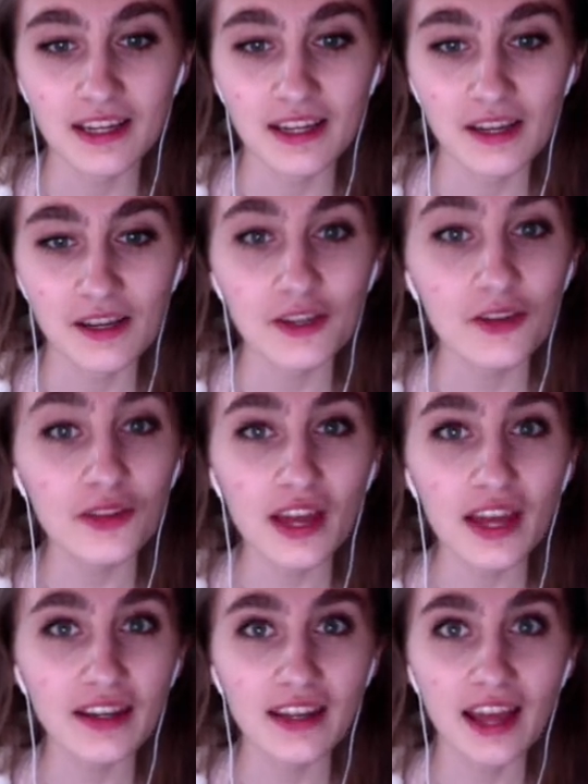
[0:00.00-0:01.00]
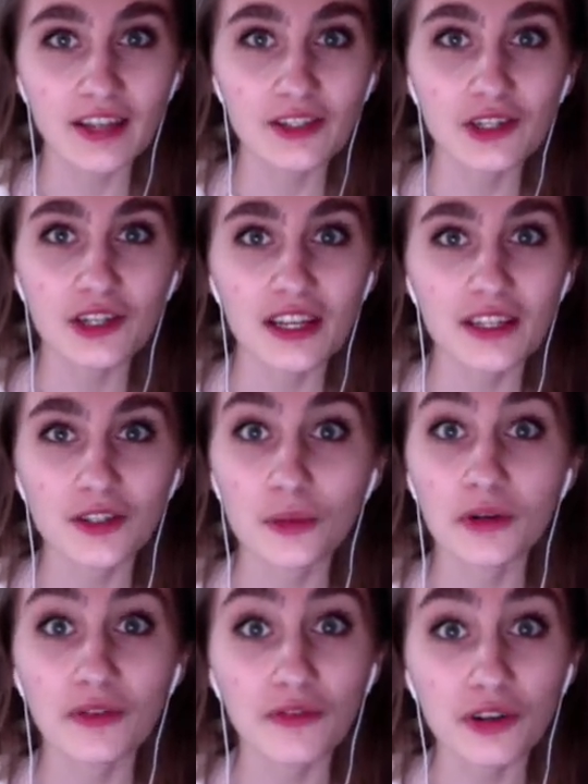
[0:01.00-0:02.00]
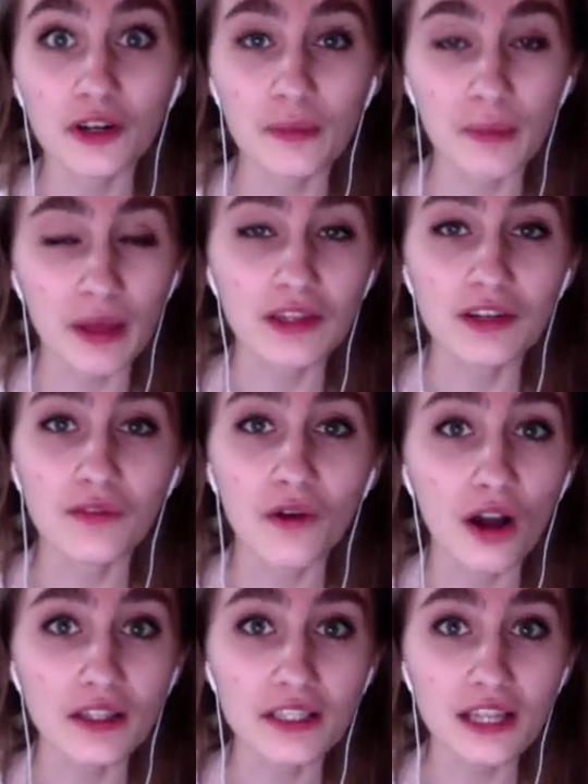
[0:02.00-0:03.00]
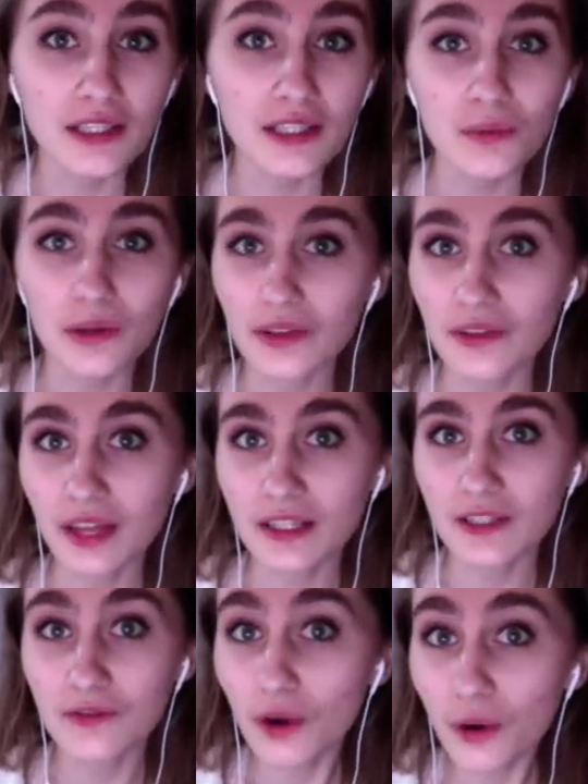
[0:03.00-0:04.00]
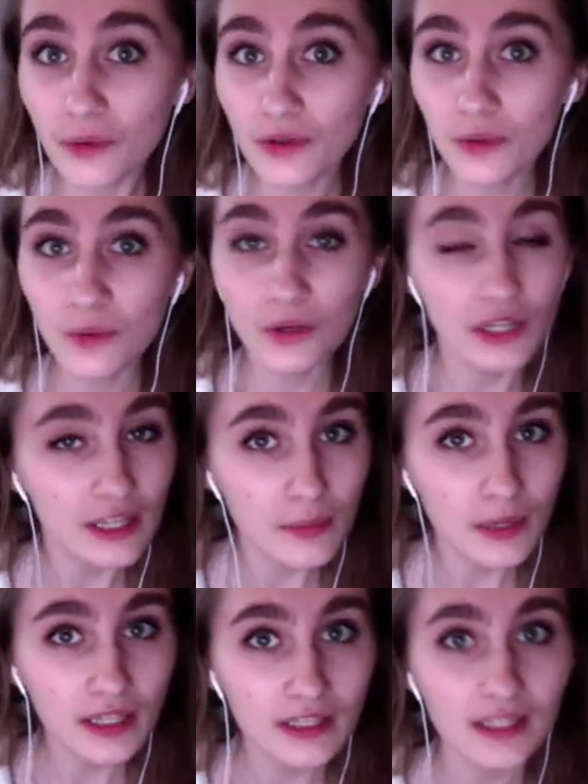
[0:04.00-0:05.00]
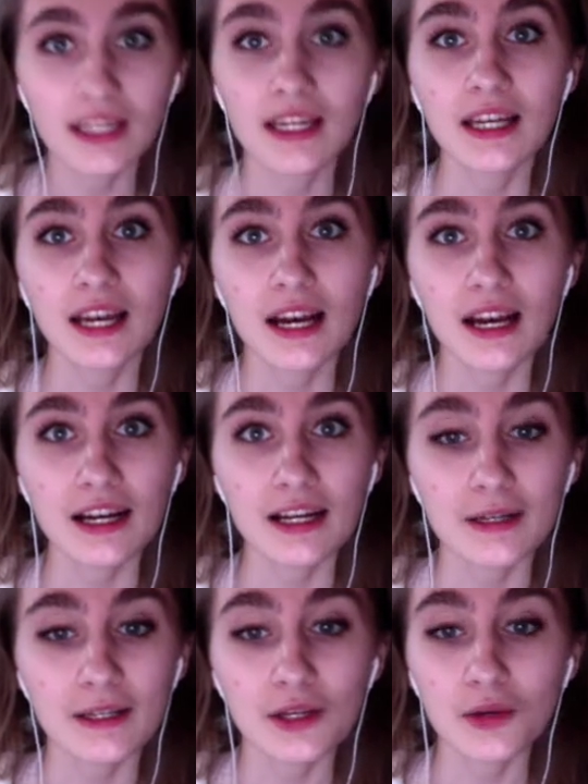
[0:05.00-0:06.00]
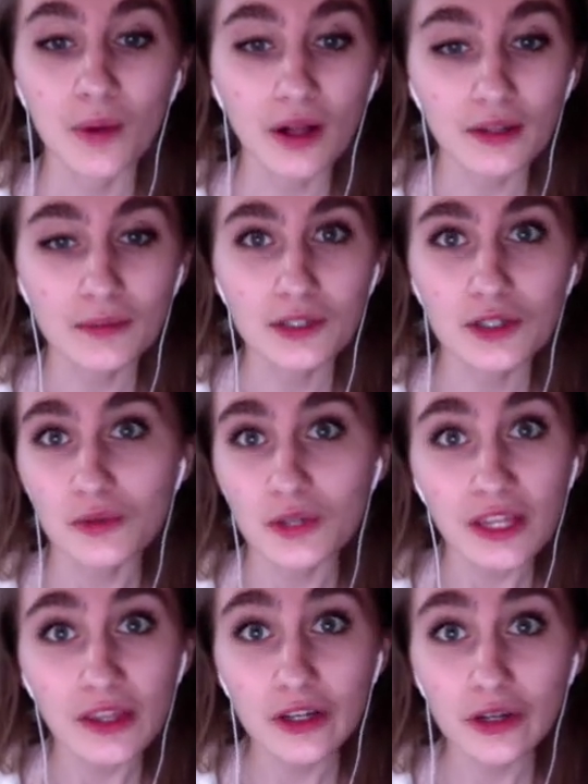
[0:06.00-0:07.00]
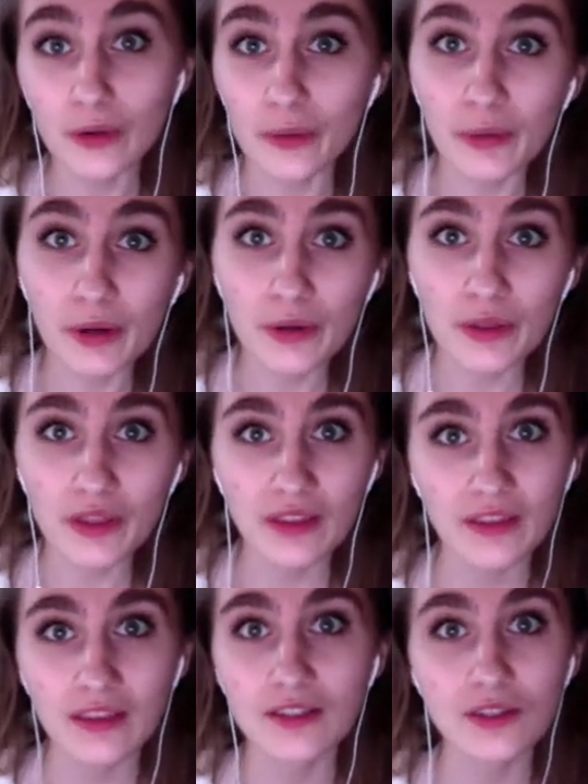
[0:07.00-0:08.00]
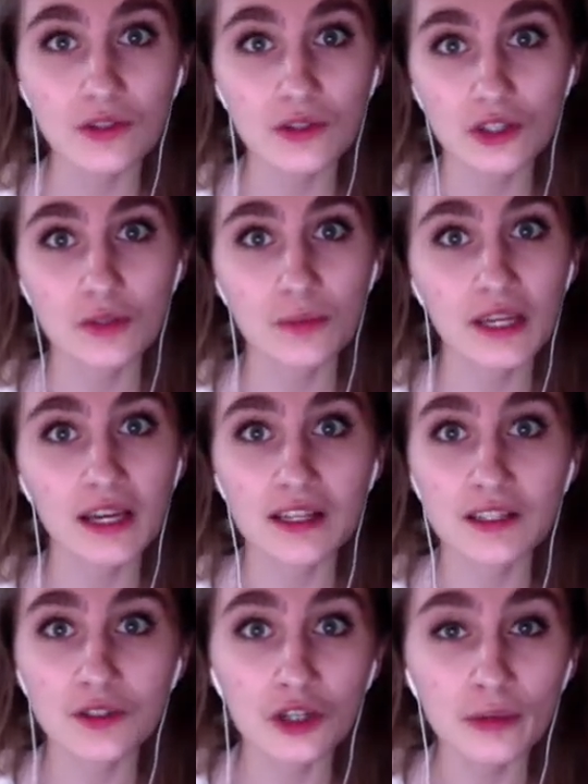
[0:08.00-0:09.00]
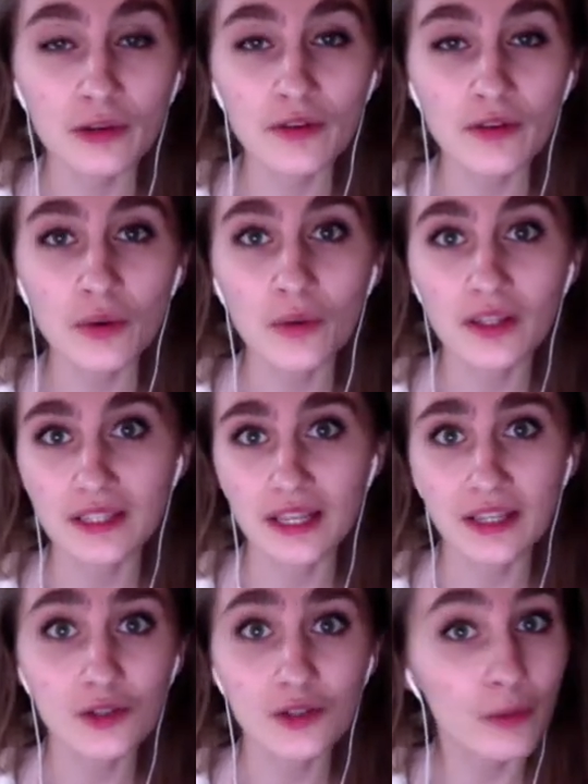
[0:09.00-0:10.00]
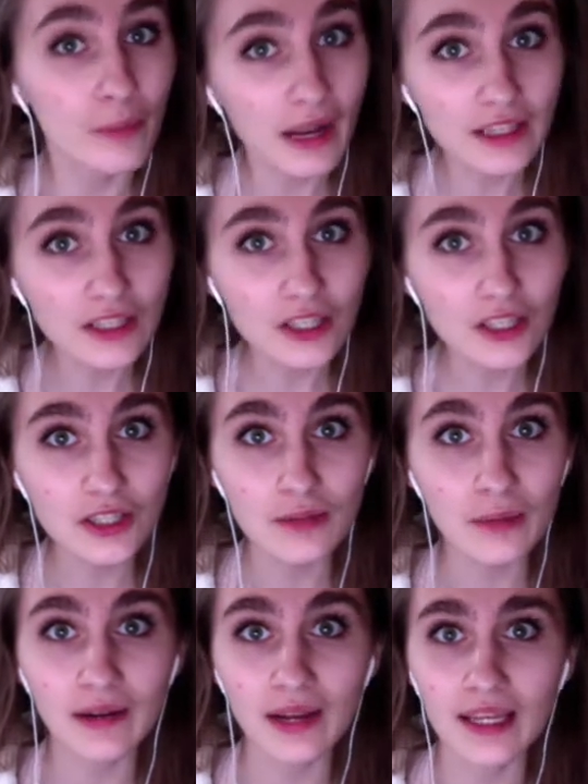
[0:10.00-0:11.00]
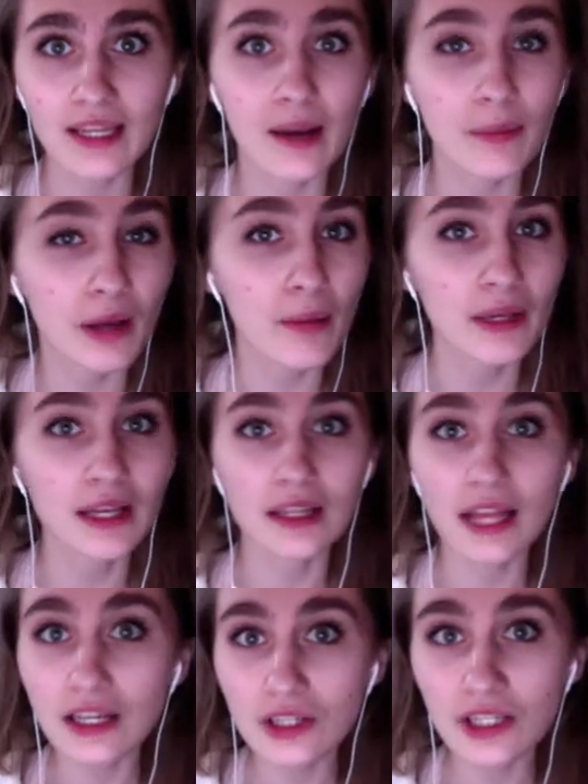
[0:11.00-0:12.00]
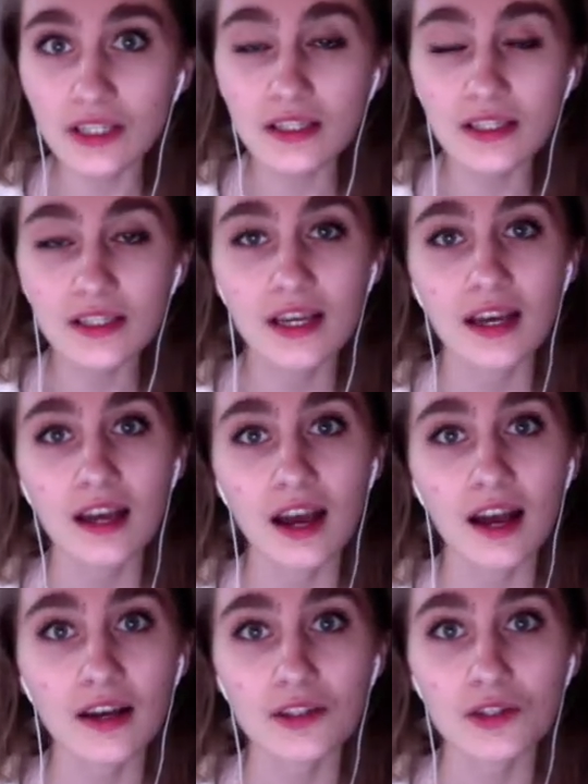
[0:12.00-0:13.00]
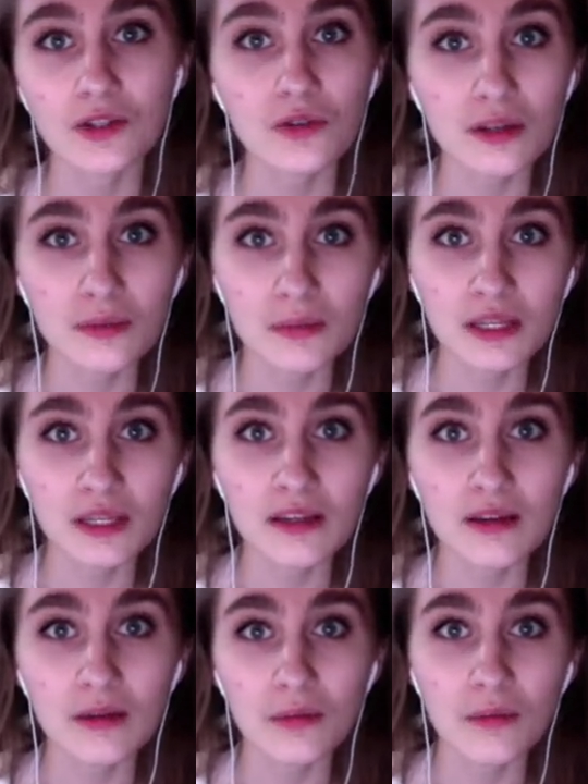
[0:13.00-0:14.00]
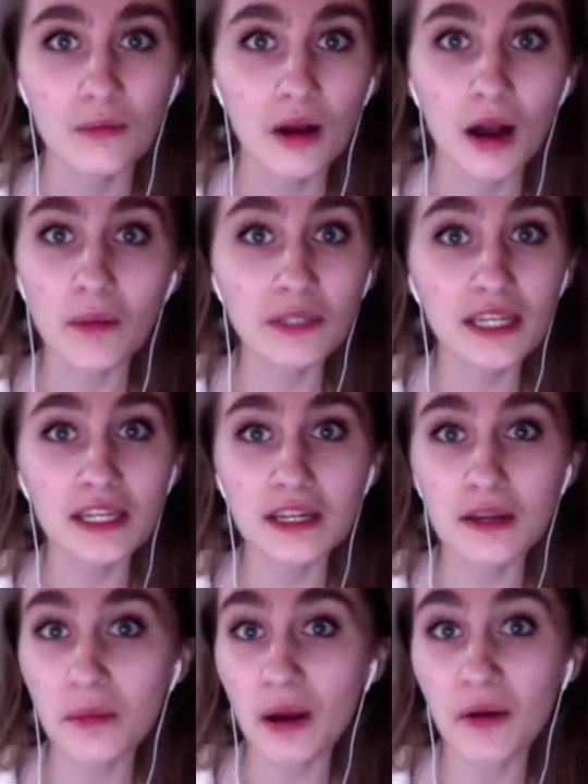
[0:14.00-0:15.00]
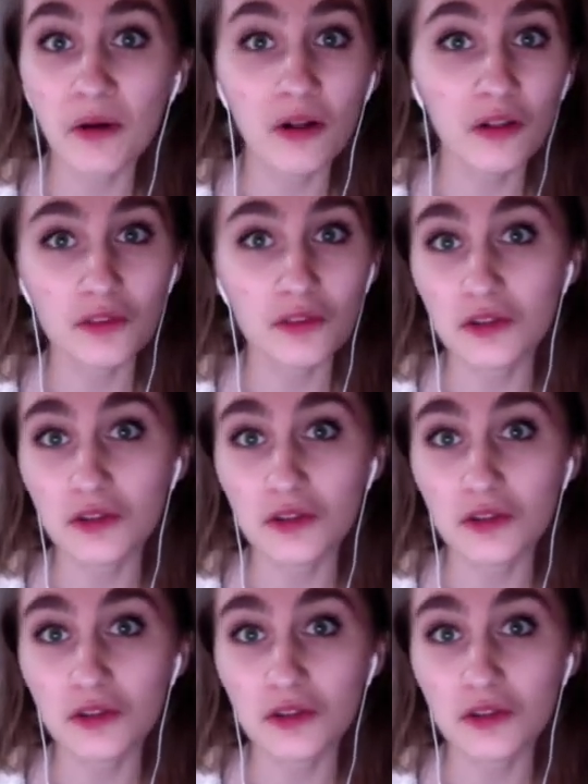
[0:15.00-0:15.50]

You'll then enter in your preferred method of contact, whether that's phone or email. You're welcome to do either or both. This is just because TurboVote will send you reminders about any upcoming elections, so you can be updated about all of the new